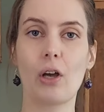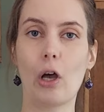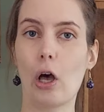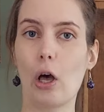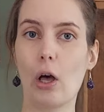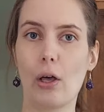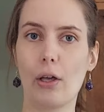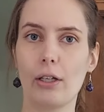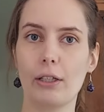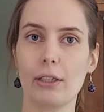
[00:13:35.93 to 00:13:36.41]

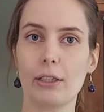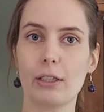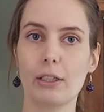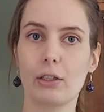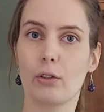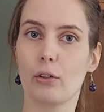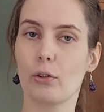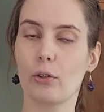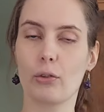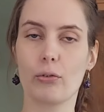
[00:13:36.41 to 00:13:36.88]

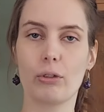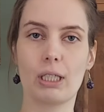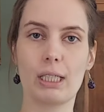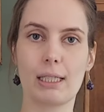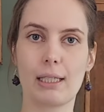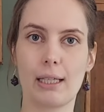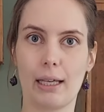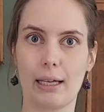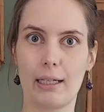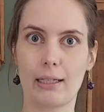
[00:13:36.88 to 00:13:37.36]
on 3
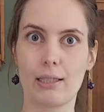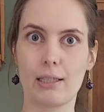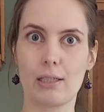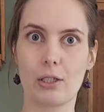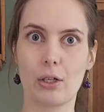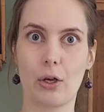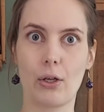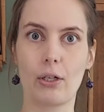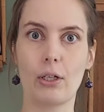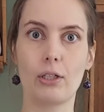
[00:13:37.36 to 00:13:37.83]
sides,
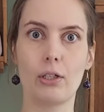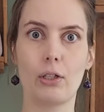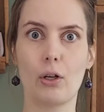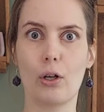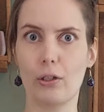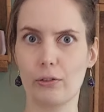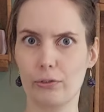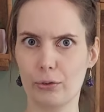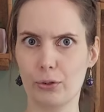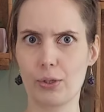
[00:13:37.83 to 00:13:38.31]
not on
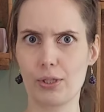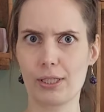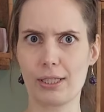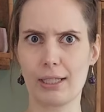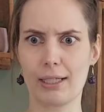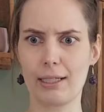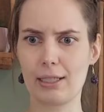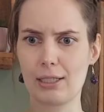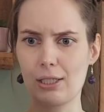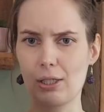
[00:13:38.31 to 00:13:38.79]
all 4
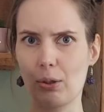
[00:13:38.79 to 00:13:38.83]
sides.